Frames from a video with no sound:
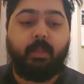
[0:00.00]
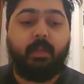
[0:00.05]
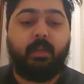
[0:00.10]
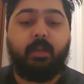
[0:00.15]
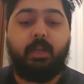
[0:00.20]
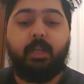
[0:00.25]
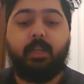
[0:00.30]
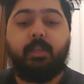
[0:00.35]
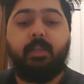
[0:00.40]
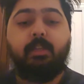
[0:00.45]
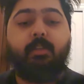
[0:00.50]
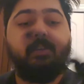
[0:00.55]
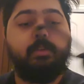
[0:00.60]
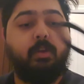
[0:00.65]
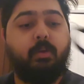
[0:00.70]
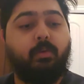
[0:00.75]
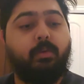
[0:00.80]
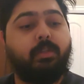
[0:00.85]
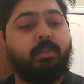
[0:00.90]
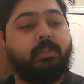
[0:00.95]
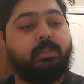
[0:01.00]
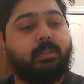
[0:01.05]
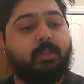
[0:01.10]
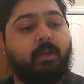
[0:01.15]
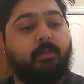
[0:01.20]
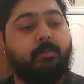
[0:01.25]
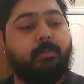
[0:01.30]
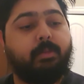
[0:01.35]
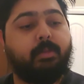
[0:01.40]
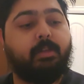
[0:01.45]
I can notice
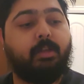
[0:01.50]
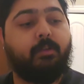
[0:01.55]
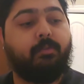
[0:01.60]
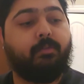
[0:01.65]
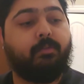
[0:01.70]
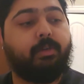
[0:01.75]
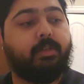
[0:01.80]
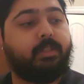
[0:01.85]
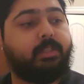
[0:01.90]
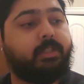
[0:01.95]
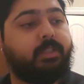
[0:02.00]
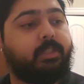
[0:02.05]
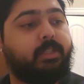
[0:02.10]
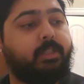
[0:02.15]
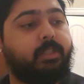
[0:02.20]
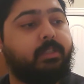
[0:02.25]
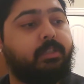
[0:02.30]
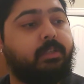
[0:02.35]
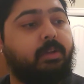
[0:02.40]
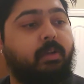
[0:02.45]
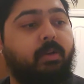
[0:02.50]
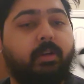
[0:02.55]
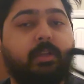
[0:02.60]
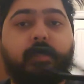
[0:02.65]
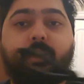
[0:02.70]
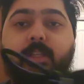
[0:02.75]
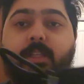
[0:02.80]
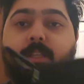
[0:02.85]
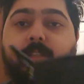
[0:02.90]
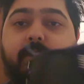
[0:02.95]
some differences on
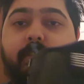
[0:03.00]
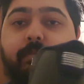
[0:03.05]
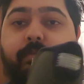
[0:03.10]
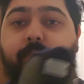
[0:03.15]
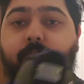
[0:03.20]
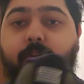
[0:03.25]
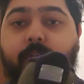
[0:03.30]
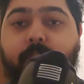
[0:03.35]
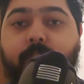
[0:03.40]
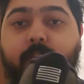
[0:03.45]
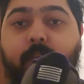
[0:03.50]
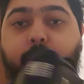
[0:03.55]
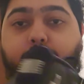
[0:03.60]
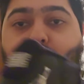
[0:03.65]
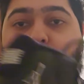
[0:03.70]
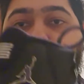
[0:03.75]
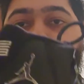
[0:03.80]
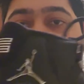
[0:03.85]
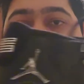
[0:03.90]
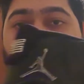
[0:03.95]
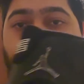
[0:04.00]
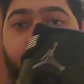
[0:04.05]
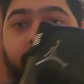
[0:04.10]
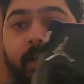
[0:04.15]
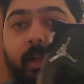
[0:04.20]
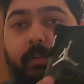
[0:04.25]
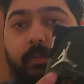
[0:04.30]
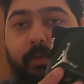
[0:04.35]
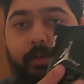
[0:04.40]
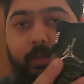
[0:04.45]
these. For example, they don't
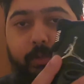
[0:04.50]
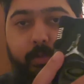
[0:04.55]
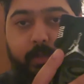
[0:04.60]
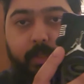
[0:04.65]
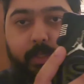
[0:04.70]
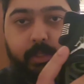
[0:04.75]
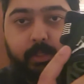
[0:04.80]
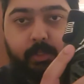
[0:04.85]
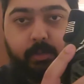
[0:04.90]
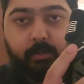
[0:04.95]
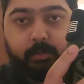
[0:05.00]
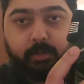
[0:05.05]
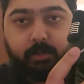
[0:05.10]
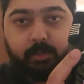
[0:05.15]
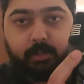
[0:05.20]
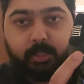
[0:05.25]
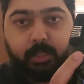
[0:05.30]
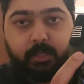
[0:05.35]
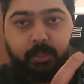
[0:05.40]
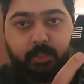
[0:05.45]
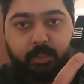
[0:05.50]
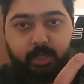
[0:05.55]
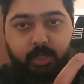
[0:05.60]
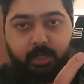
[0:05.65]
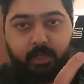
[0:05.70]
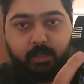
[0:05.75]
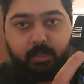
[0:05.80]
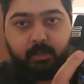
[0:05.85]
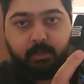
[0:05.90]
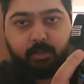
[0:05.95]
have your traditional stitched
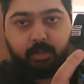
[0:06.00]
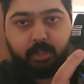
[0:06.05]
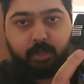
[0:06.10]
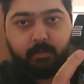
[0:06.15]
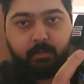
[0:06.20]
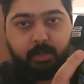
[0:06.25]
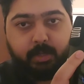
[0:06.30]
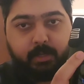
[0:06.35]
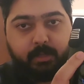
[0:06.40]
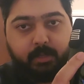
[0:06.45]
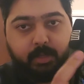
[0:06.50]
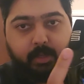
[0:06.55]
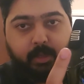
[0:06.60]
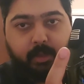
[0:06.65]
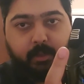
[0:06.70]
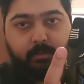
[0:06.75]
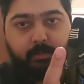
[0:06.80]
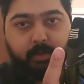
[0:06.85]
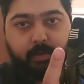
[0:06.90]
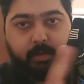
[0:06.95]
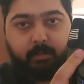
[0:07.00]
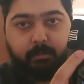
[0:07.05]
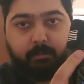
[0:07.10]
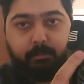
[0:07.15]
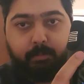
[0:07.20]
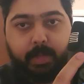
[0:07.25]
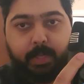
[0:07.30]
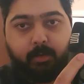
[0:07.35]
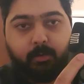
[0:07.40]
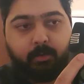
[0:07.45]
in Jumpman. They have a
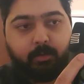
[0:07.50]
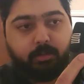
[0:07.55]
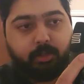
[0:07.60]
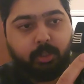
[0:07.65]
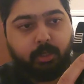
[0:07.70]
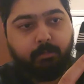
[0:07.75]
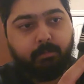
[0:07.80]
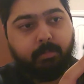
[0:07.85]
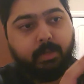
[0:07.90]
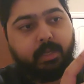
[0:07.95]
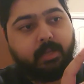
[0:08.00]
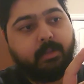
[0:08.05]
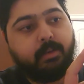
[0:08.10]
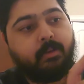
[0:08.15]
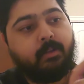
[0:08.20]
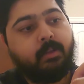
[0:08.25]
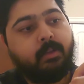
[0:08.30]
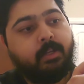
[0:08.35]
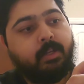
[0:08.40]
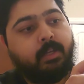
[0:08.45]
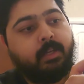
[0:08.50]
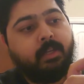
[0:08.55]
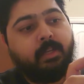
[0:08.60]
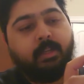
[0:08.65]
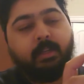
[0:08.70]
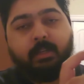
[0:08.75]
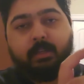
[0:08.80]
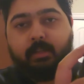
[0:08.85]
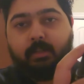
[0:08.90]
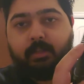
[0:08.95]
metal Jumpman.
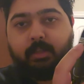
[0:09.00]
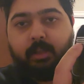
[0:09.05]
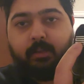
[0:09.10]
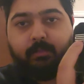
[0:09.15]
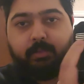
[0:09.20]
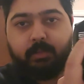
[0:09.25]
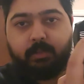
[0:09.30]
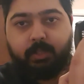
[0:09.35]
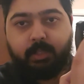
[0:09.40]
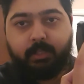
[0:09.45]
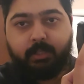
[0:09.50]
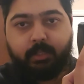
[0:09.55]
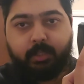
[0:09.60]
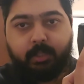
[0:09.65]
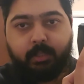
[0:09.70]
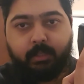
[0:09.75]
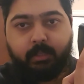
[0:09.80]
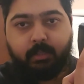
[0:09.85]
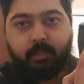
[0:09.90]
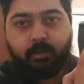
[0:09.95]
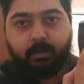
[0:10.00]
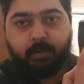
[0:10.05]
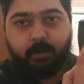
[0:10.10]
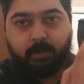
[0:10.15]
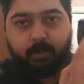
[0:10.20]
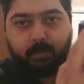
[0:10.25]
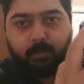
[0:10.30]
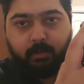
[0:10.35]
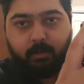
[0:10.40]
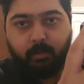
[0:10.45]
It doesn't have a stitched in
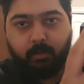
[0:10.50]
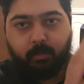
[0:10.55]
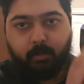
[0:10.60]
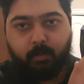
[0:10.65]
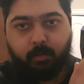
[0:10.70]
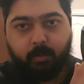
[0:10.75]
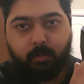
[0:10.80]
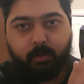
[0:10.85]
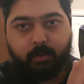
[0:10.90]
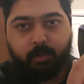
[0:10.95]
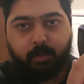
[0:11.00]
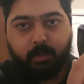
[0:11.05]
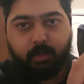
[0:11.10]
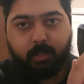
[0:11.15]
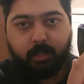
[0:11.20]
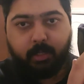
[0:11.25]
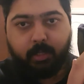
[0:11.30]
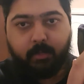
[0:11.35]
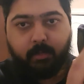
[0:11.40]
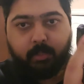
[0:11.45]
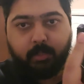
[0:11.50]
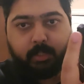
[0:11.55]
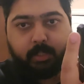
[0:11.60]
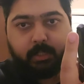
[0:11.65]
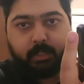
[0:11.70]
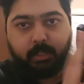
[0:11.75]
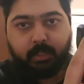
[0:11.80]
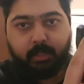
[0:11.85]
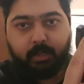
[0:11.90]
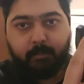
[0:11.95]
logo on the heel. It's
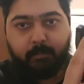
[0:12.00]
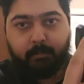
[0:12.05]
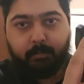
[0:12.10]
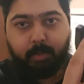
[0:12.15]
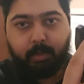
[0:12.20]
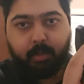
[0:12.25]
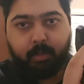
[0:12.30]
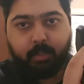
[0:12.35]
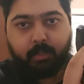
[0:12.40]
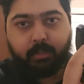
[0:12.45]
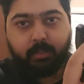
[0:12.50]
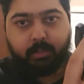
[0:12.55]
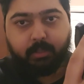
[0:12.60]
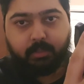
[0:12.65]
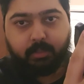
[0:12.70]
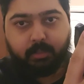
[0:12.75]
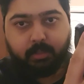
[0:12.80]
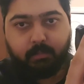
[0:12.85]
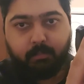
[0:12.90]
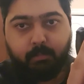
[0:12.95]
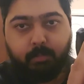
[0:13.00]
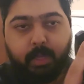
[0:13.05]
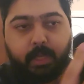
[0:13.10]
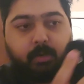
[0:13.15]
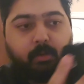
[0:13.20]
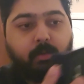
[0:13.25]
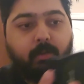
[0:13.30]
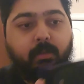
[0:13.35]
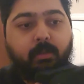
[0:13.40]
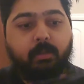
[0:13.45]
actually embossed. It's
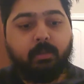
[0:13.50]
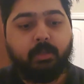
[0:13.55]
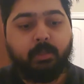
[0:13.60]
metal.